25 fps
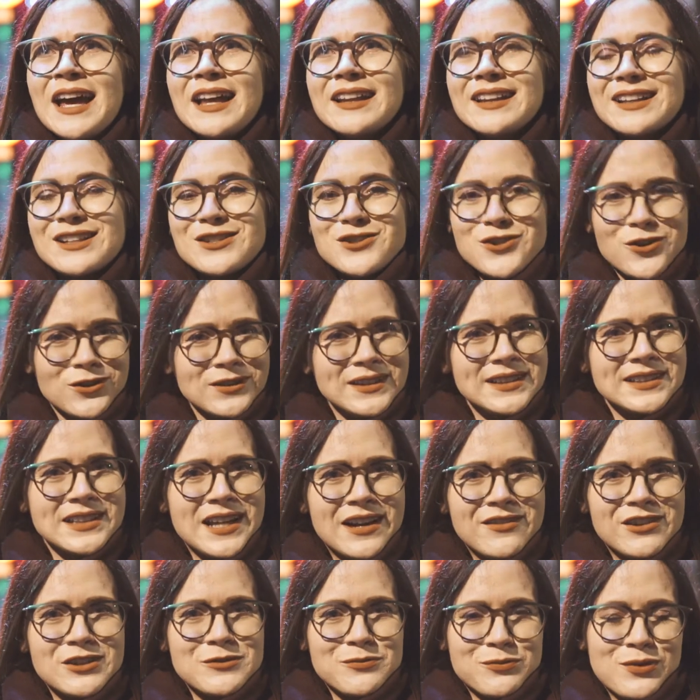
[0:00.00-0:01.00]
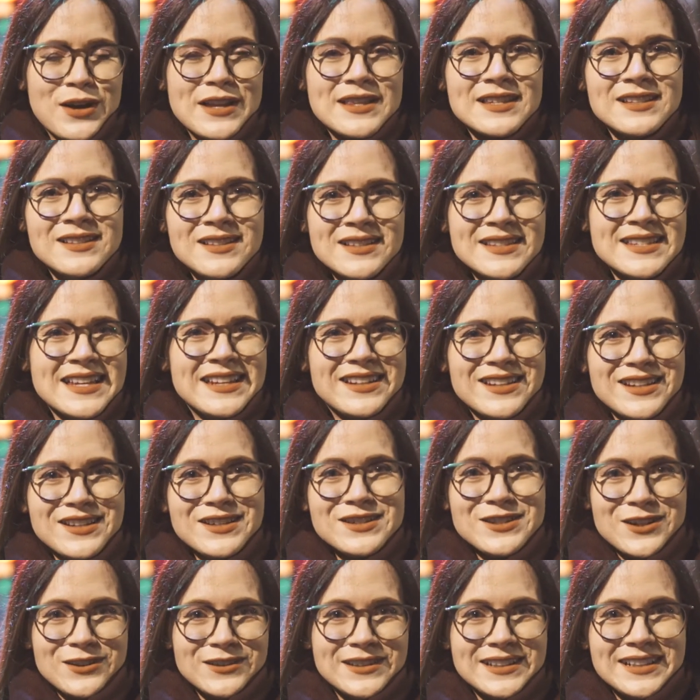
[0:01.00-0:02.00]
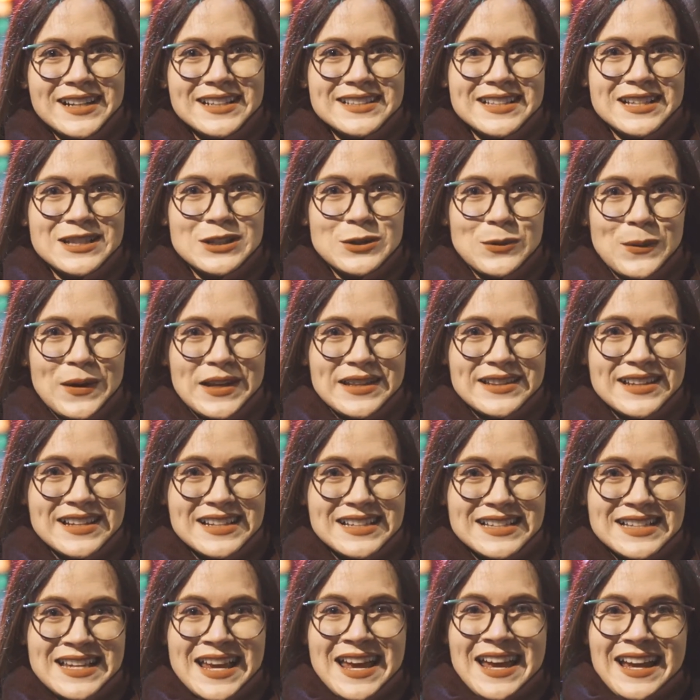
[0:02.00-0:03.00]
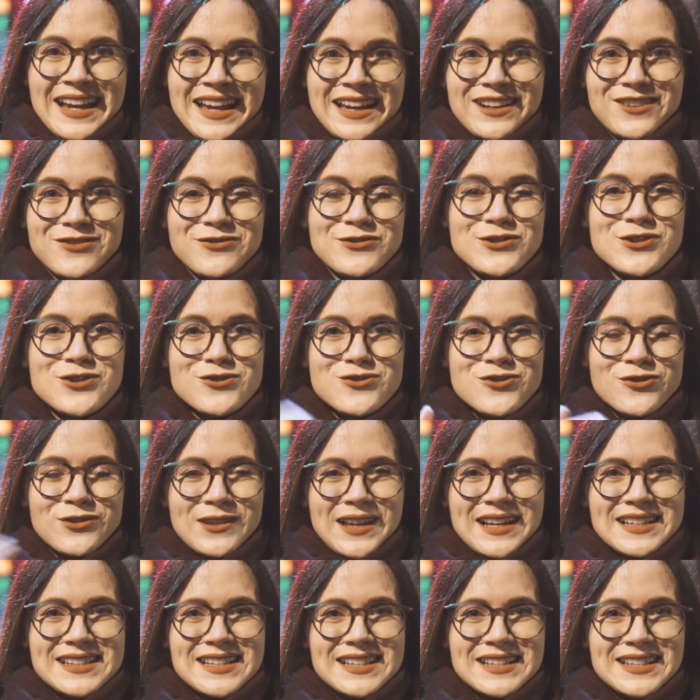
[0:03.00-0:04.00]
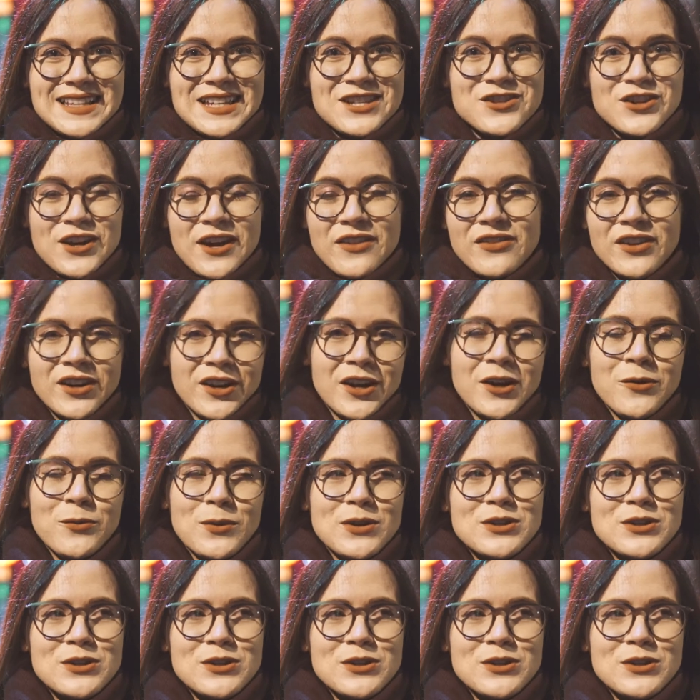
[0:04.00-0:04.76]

like chocolate covered pretzels and the saltiness and sweetness kind of neutralizes each other,